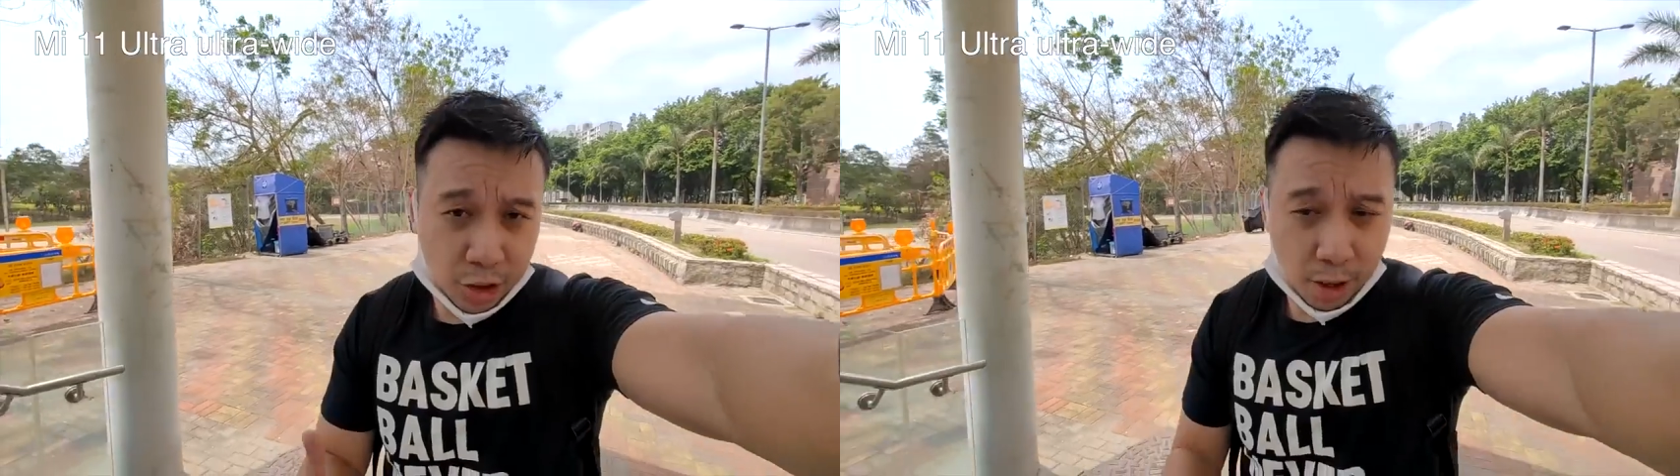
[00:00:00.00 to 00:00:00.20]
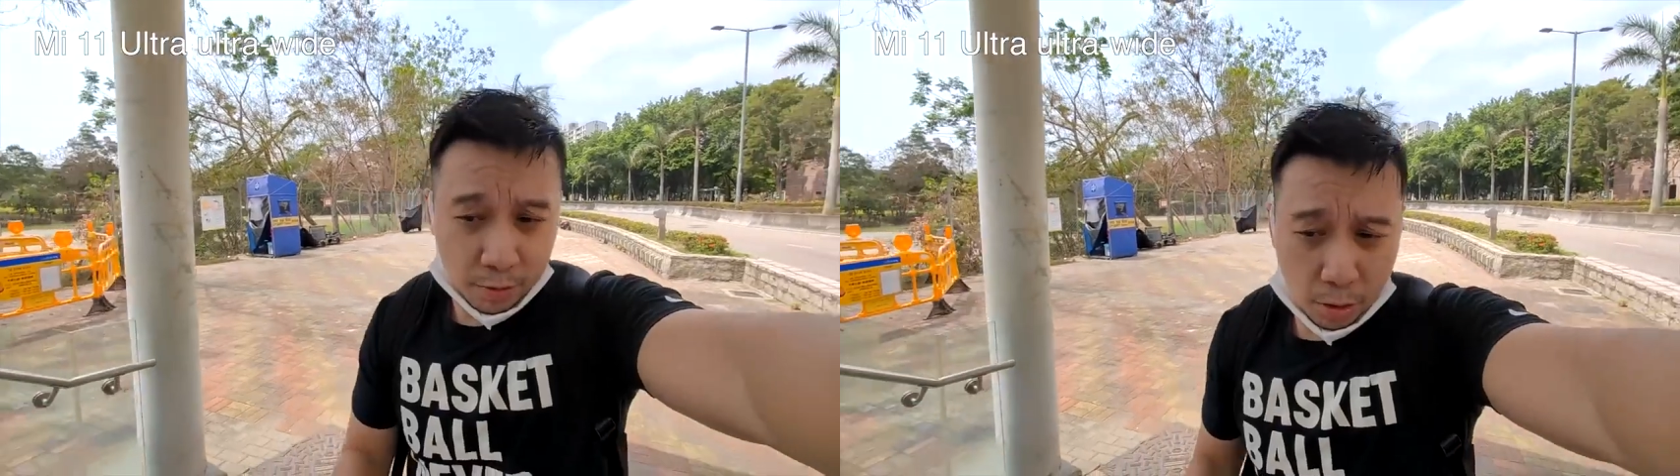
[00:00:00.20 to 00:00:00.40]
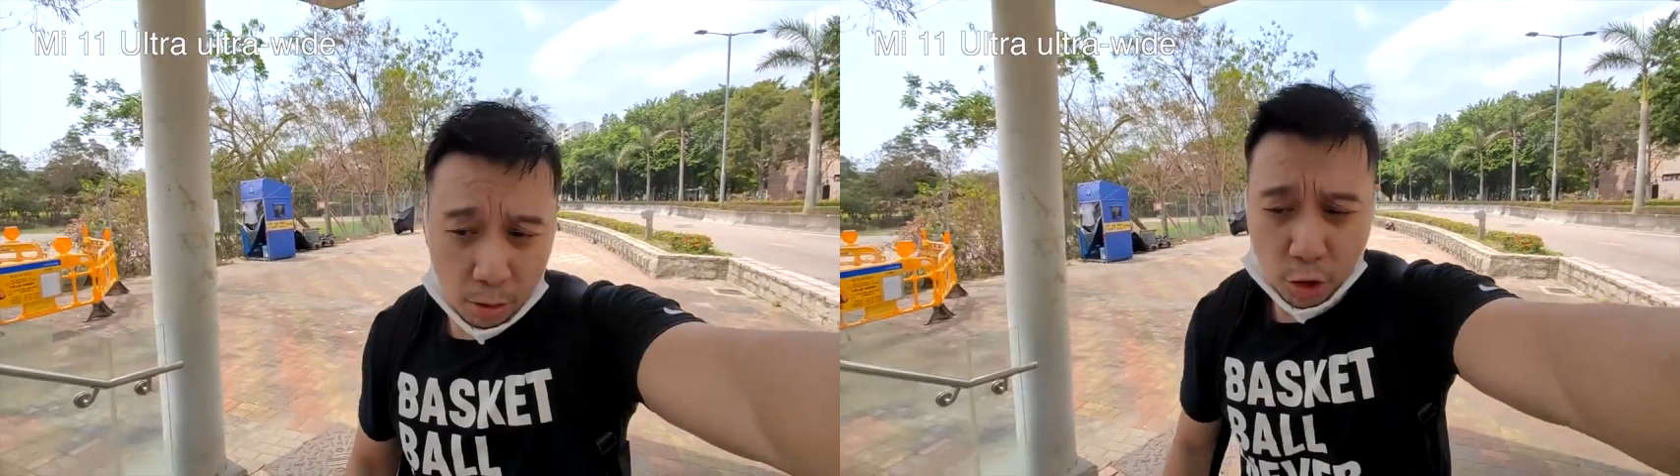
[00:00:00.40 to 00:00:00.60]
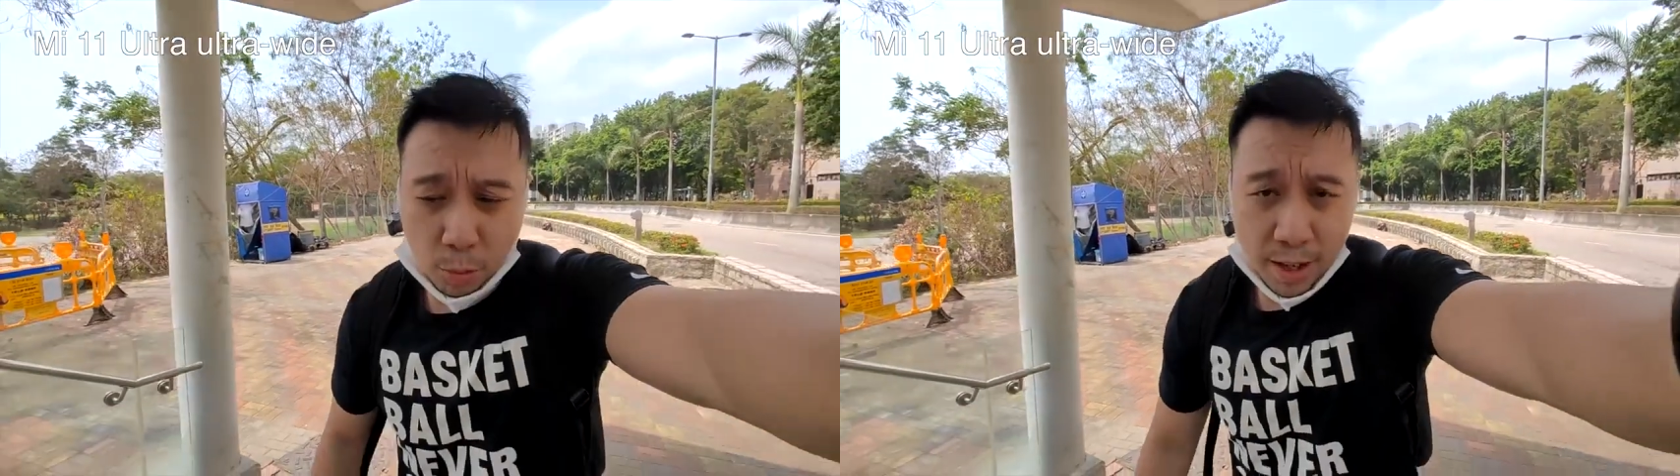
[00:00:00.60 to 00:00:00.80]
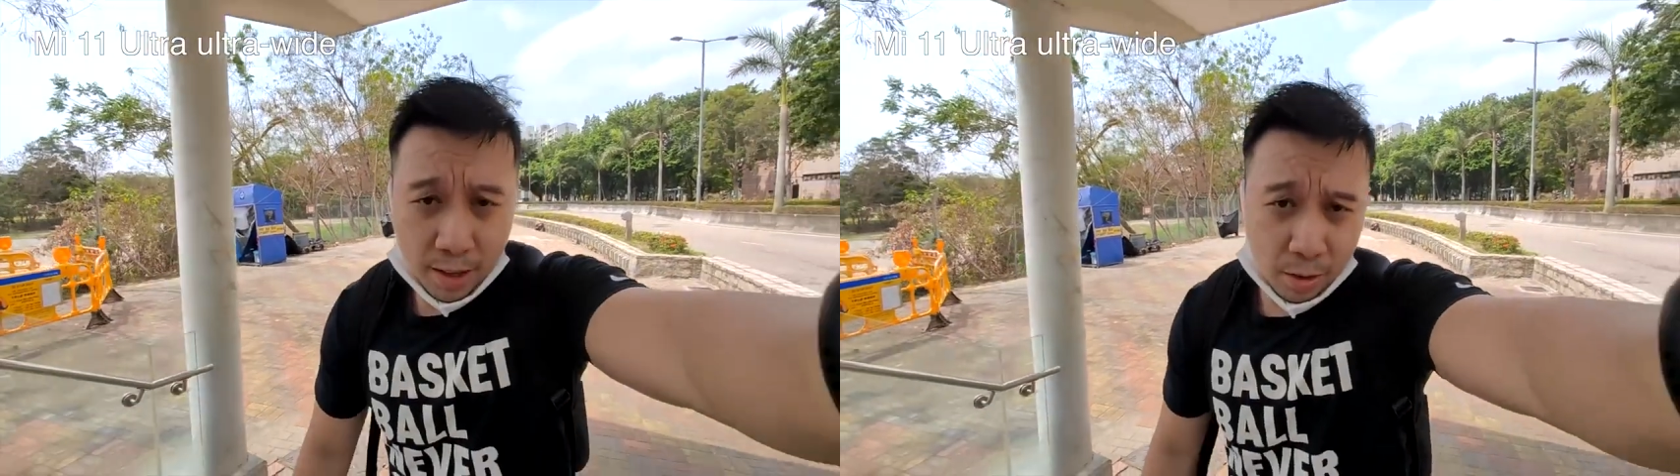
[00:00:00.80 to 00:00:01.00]
is shot with the ultra
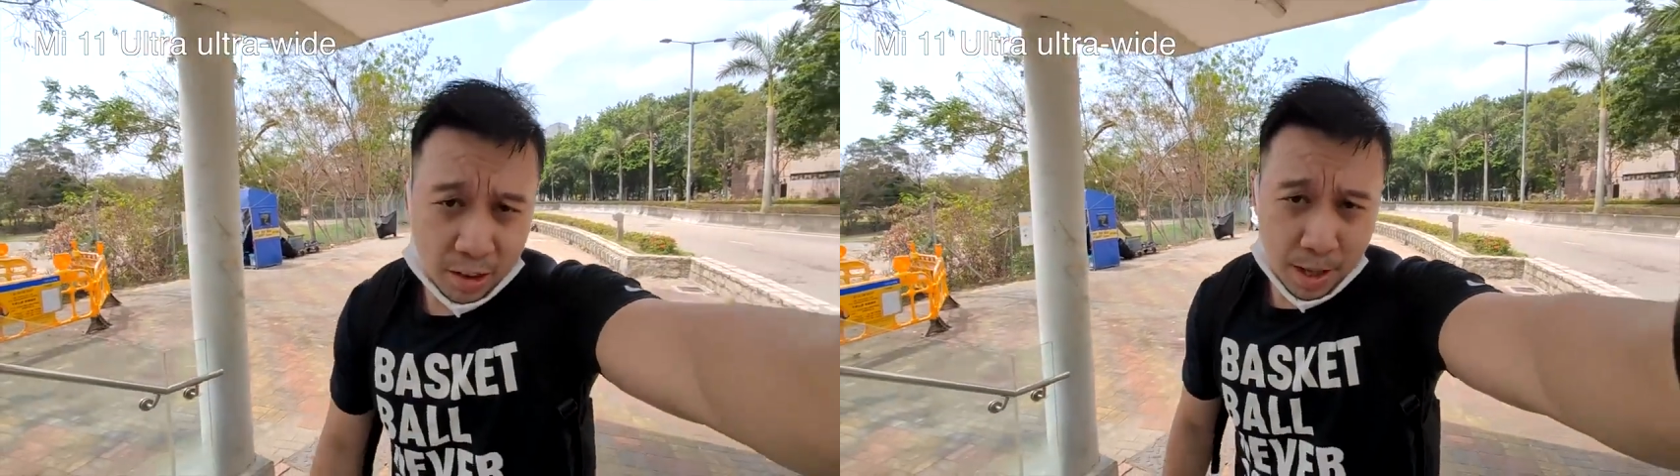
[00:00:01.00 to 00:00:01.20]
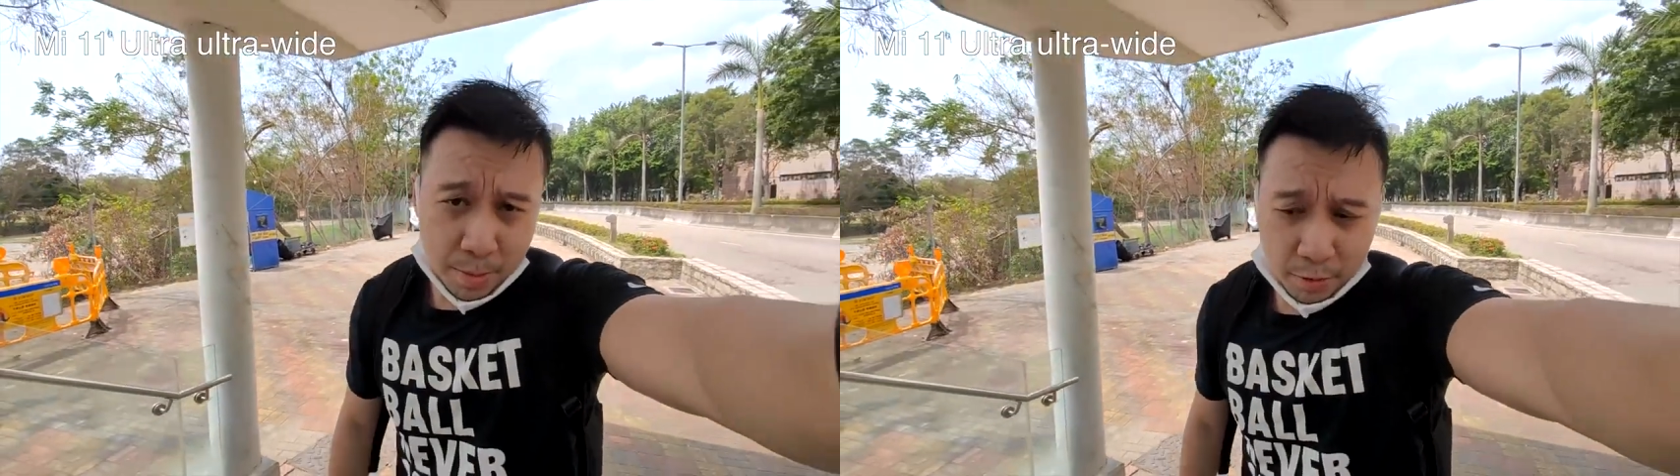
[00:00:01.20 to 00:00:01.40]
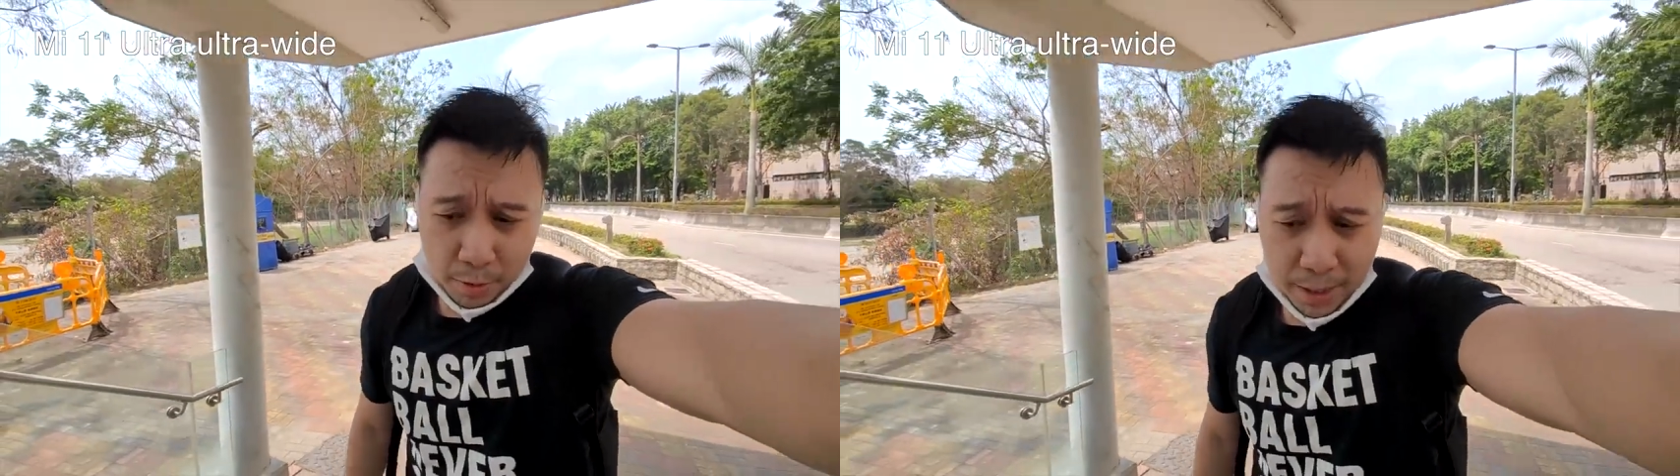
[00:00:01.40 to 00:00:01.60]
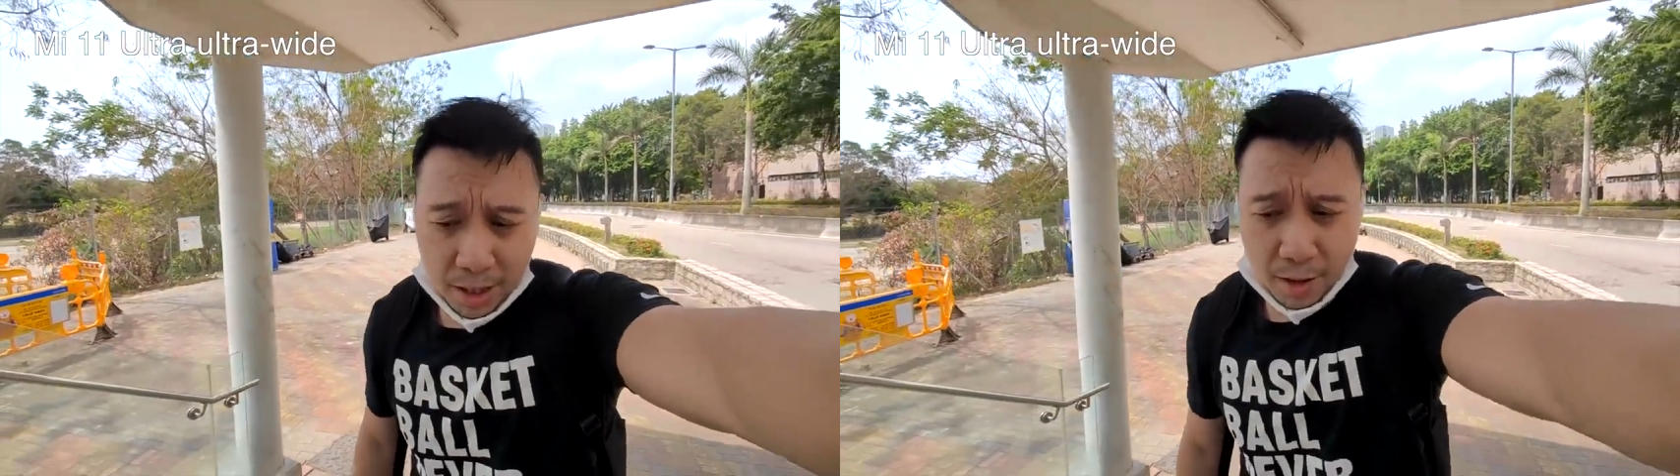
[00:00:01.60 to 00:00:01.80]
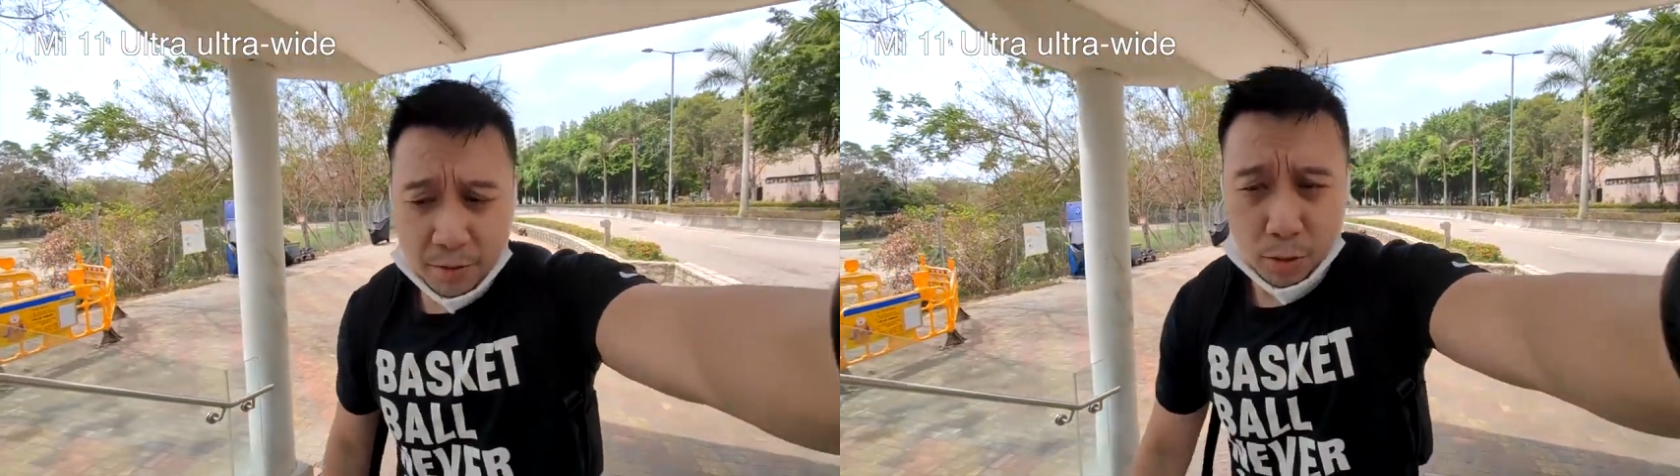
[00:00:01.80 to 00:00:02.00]
wide angle camera of the Mi
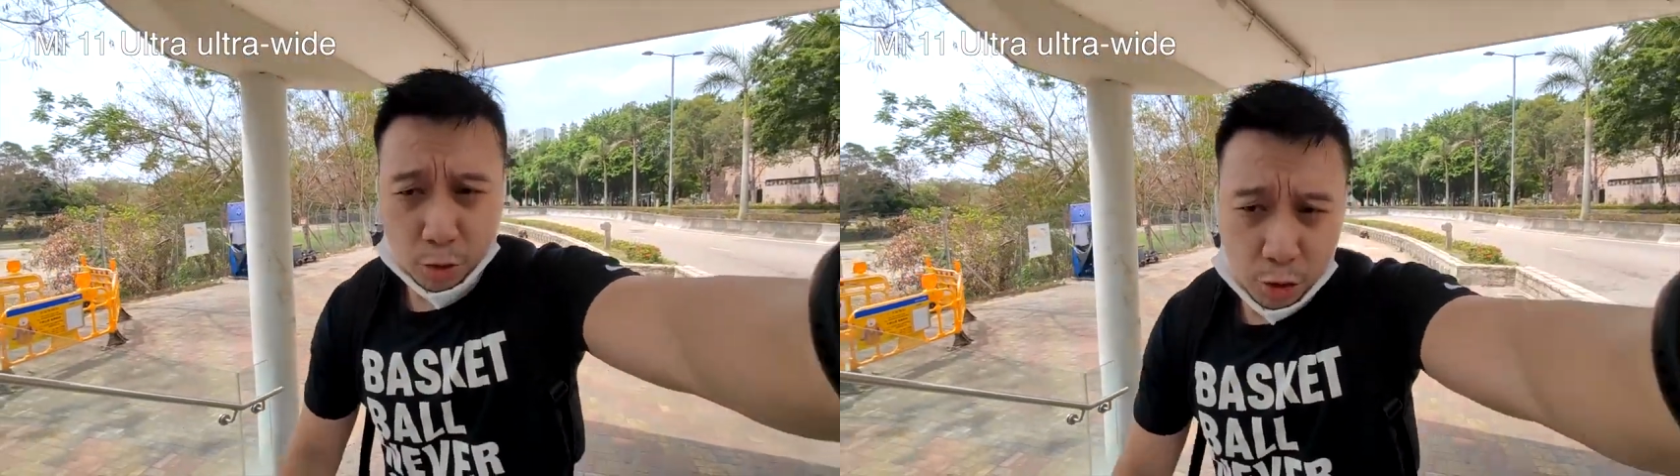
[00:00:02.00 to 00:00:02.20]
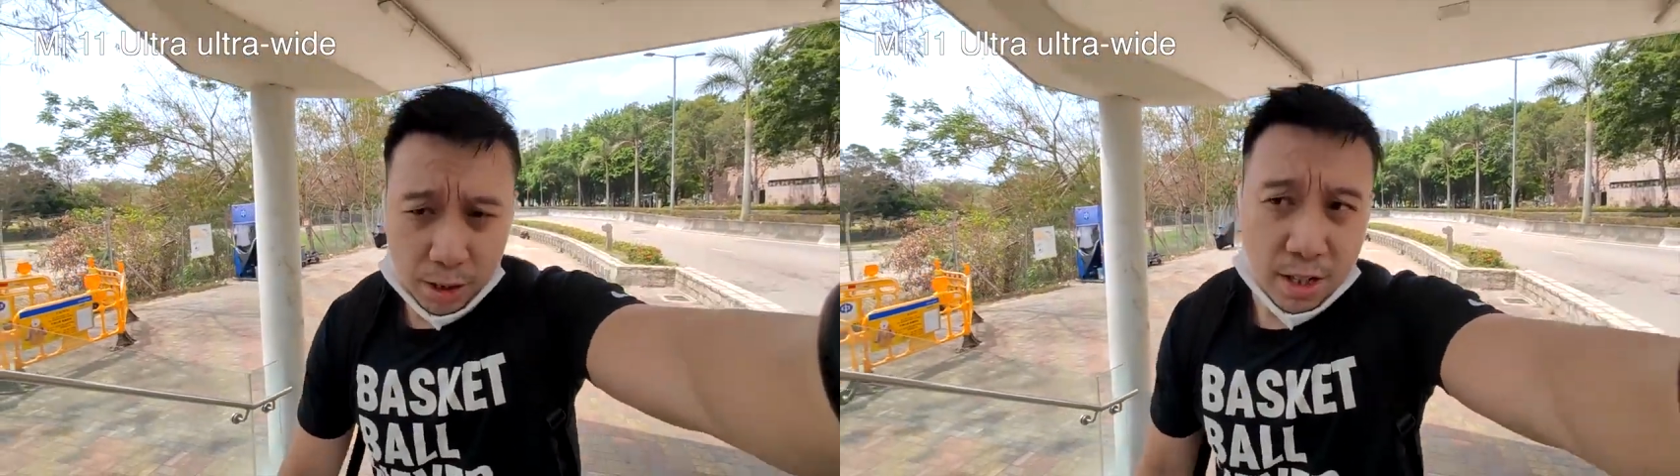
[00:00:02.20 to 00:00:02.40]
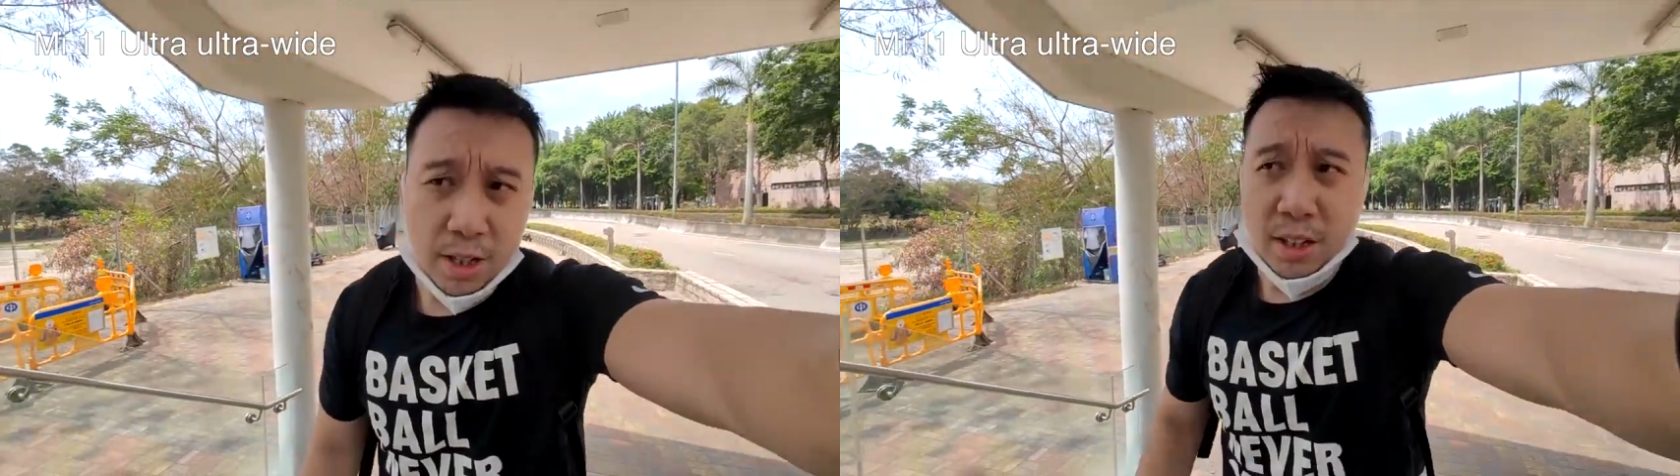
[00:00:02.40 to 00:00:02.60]
11 Ultra.